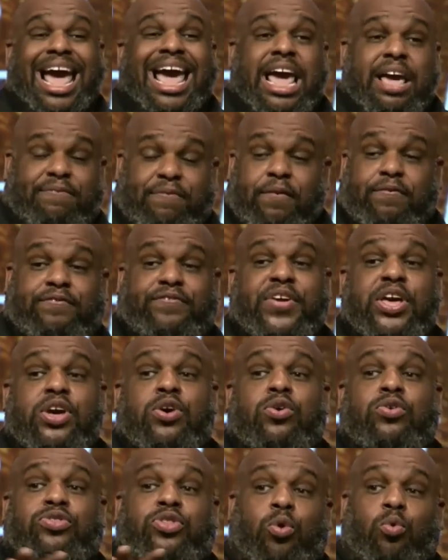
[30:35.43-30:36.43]
He
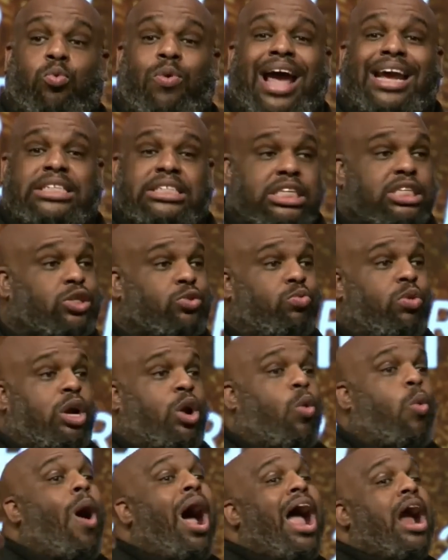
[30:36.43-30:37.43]
fulfilled the righteous
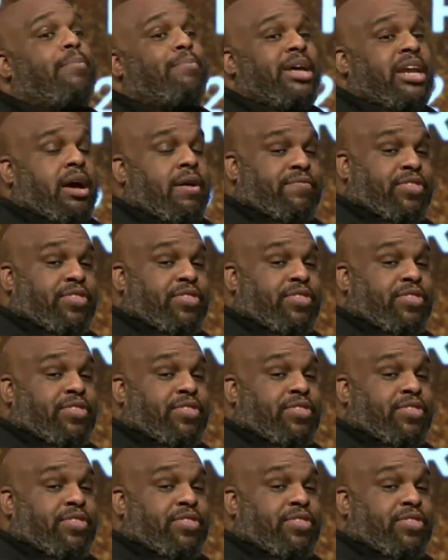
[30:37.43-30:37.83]
requirement